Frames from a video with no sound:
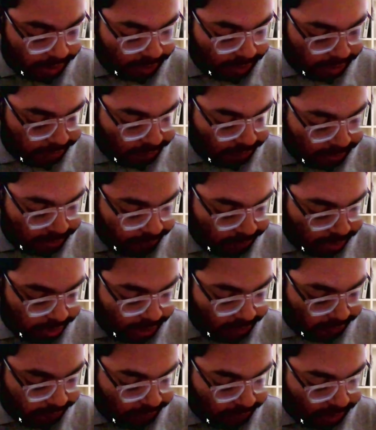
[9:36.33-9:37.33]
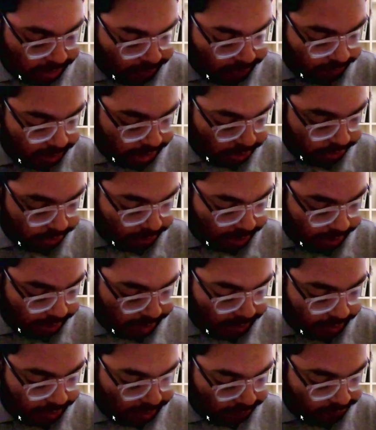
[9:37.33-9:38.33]
141,
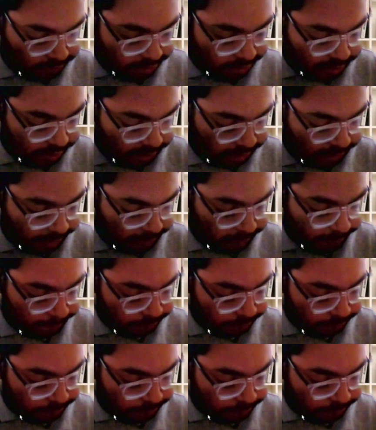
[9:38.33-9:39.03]
120, 130,